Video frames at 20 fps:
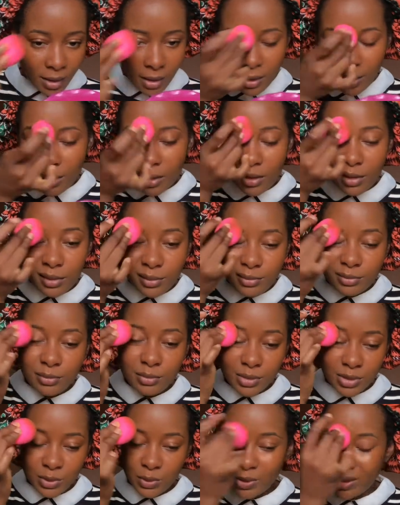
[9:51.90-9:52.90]

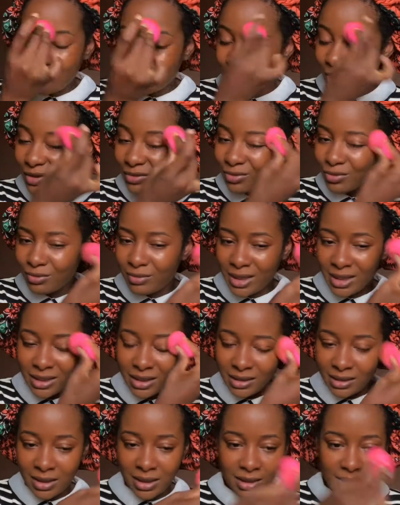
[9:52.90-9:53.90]
So I'm not even mad
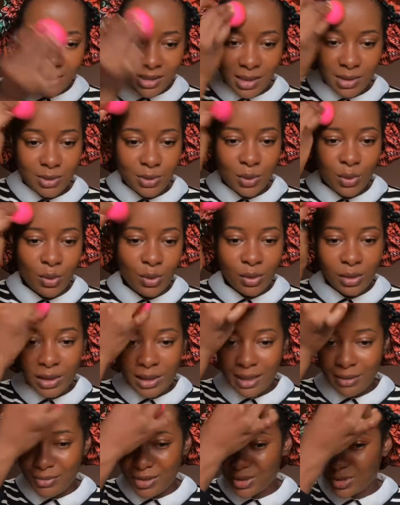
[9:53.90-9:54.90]
at that at all.
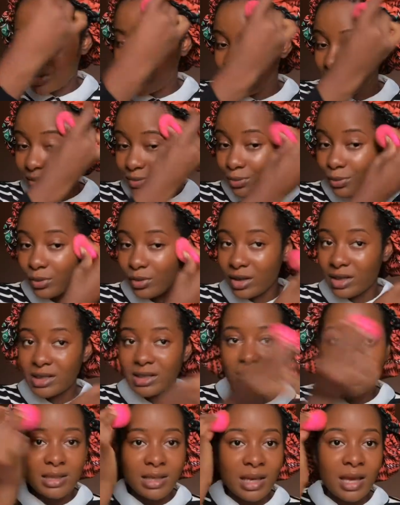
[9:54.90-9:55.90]
I'm actually
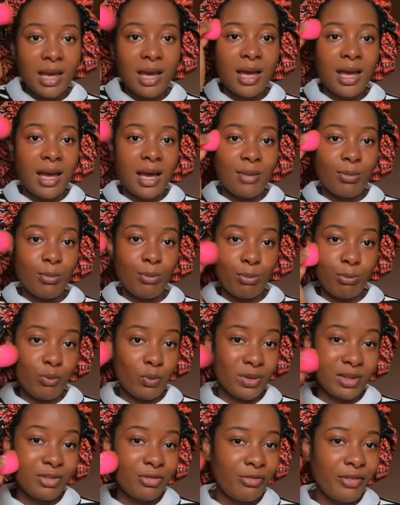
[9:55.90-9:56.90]
impressed.
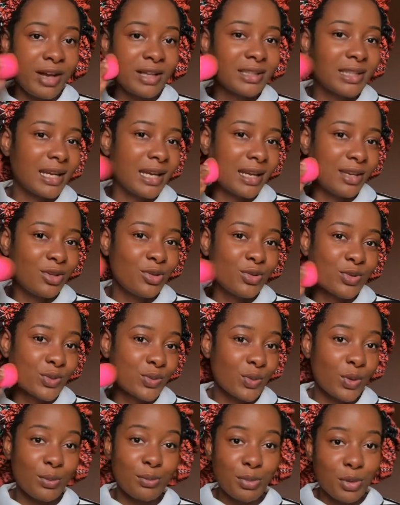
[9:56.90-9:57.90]
with the fact that I use
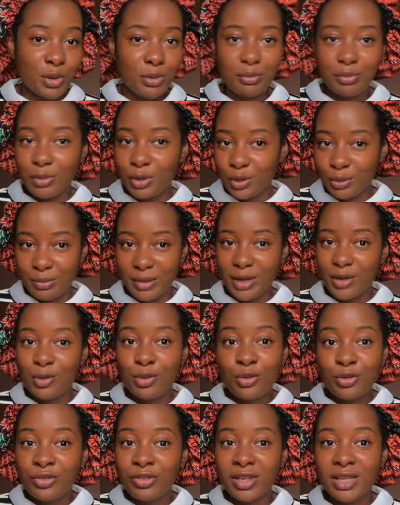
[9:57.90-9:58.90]
one pump on my
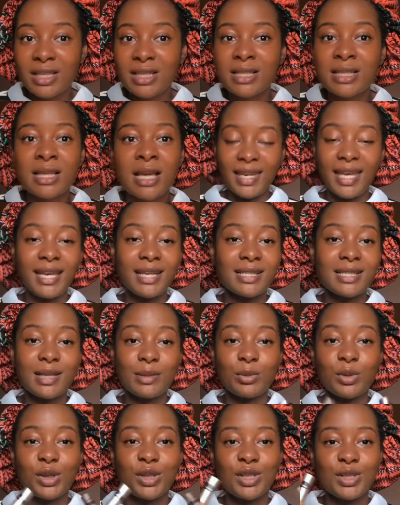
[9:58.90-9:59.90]
whole face. Next,
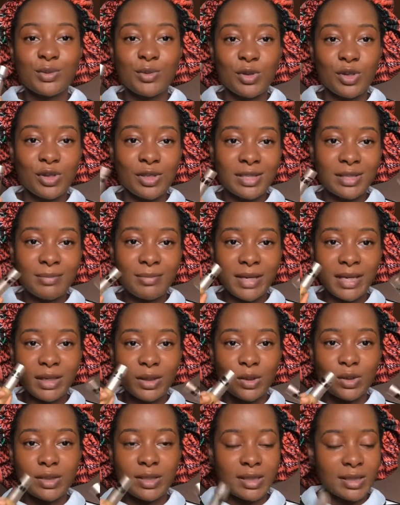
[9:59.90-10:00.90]
I'm going to be using my
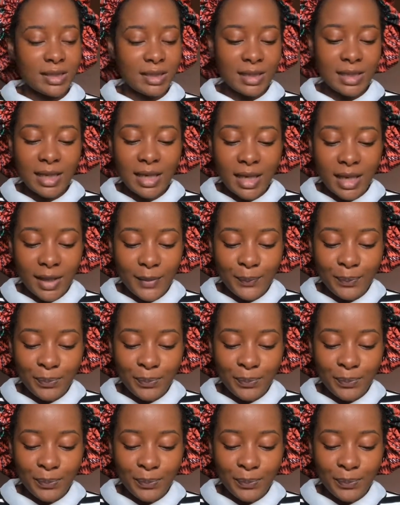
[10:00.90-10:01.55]
concealer,